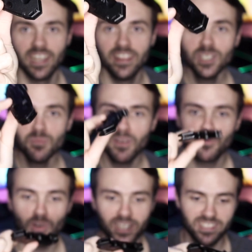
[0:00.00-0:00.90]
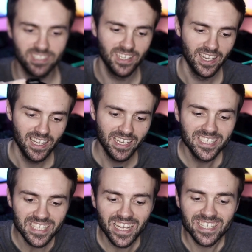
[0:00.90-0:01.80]
And this, my friends,
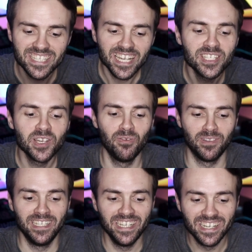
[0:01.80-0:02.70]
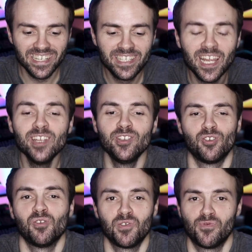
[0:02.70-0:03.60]
is excessively
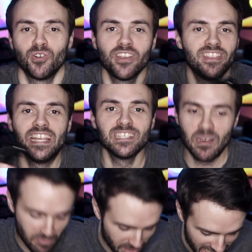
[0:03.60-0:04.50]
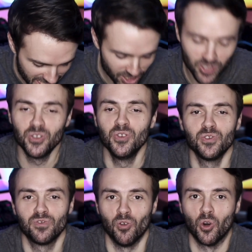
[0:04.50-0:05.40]
dangerous for the things I'm planning it to
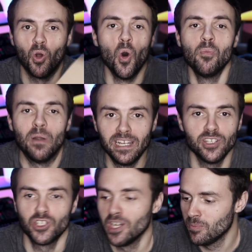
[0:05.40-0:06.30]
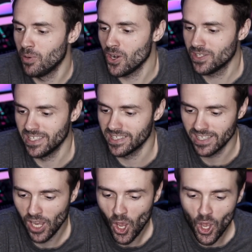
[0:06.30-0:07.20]
use for, opening shitty boxes.
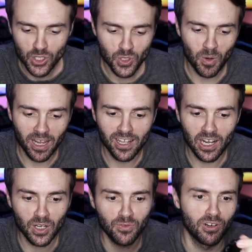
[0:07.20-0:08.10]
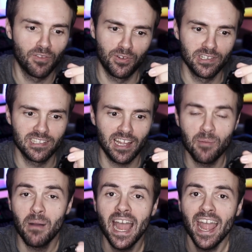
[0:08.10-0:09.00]
So when I got it for the first
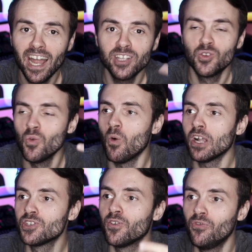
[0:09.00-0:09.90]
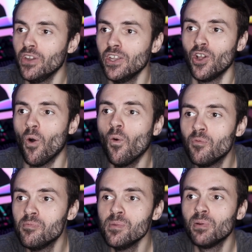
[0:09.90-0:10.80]
time, I had to watch a video
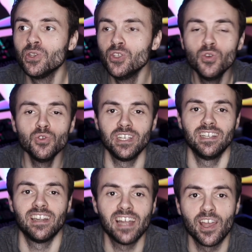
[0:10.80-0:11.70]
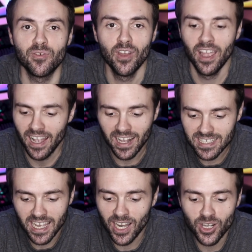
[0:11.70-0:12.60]
of people using the knife
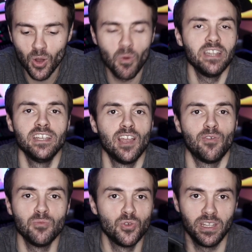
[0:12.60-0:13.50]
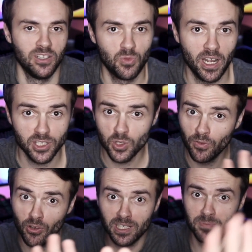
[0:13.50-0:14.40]
because I had no idea if I'm doing it right. So
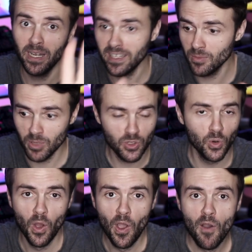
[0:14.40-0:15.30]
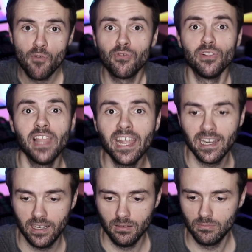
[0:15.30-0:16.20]
if you're expecting me to flick
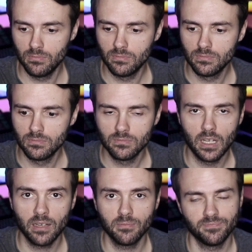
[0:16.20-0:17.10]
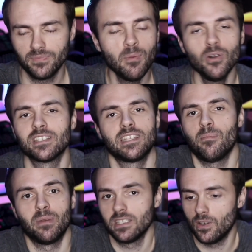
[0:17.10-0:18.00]
it, I'm gonna
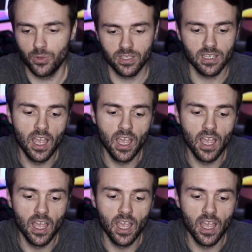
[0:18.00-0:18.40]
stab myself with this.